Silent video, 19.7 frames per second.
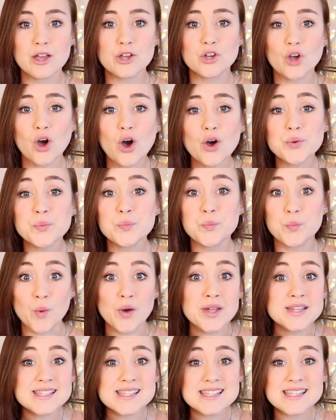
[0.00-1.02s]
God
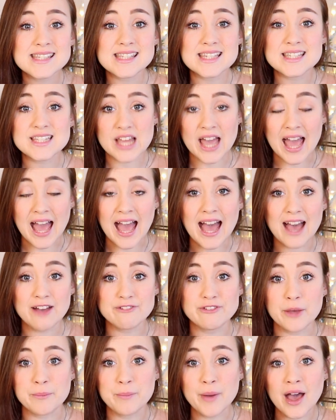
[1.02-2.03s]
wants to
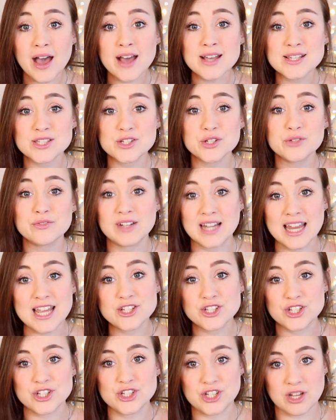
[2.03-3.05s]
have a personal
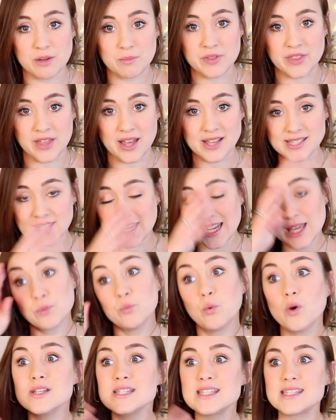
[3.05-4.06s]
relationship with us and He
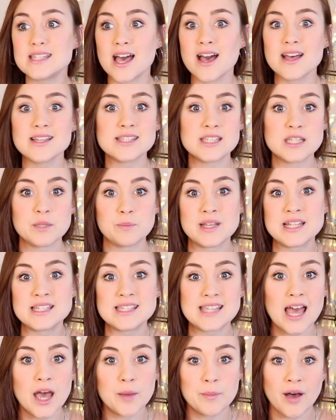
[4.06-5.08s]
wants us to be
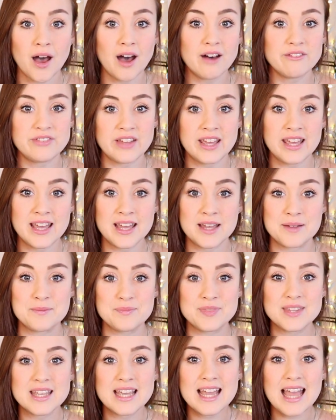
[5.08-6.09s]
set apart for Him.